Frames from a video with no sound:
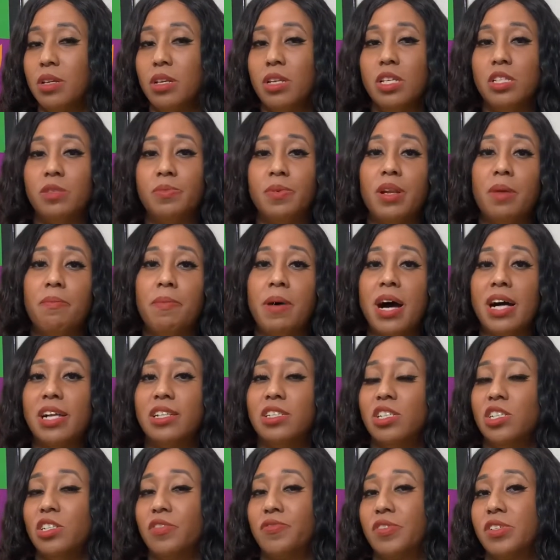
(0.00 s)
He's been a
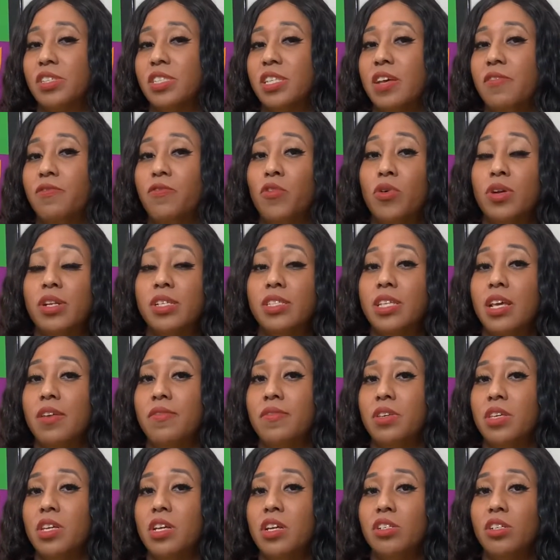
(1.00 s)
politician for
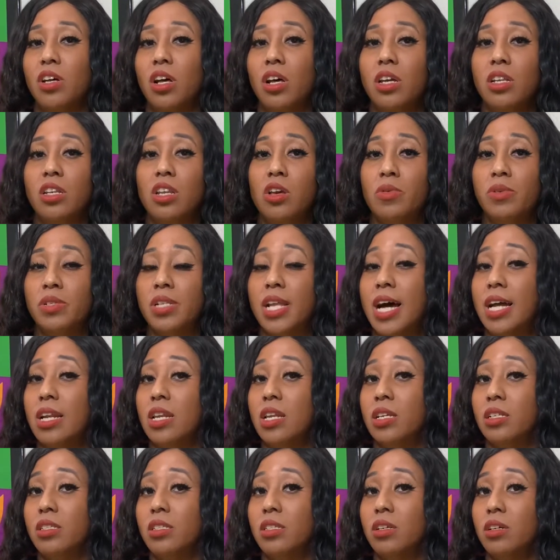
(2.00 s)
47 years. All he did was lie
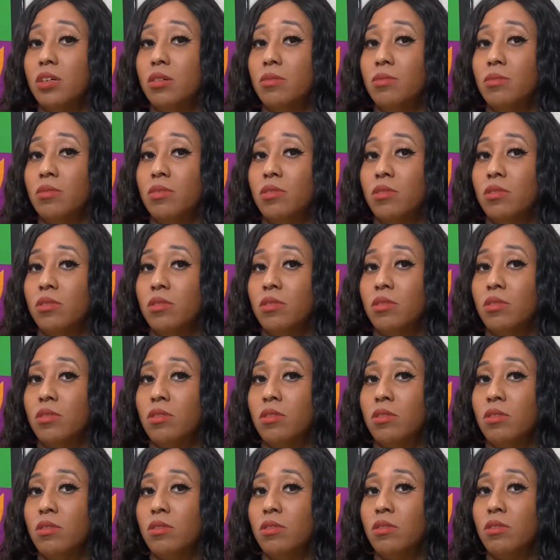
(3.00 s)
niggas up.
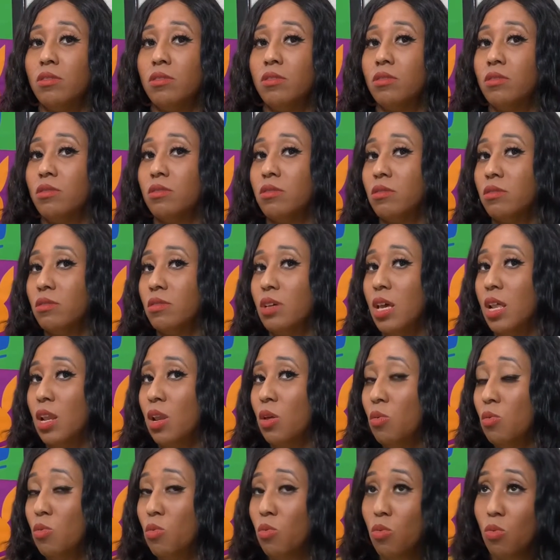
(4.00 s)

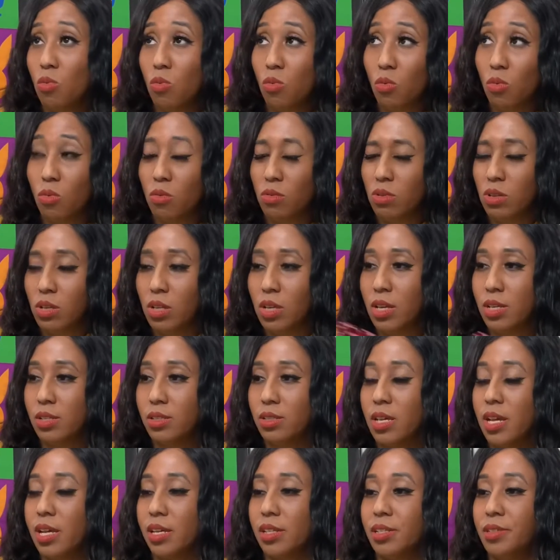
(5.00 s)
Hello? Yeah,
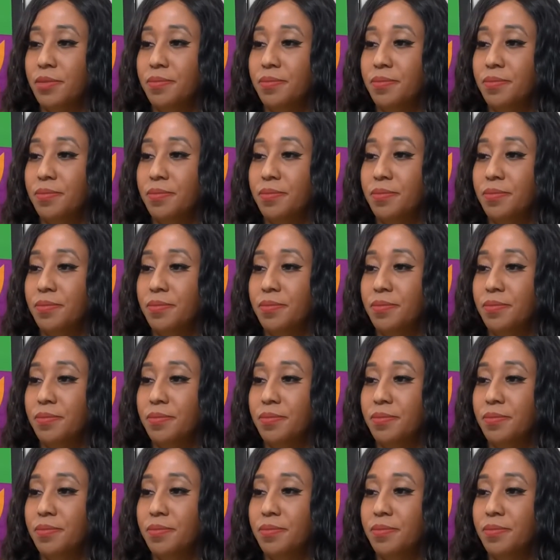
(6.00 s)
exactly.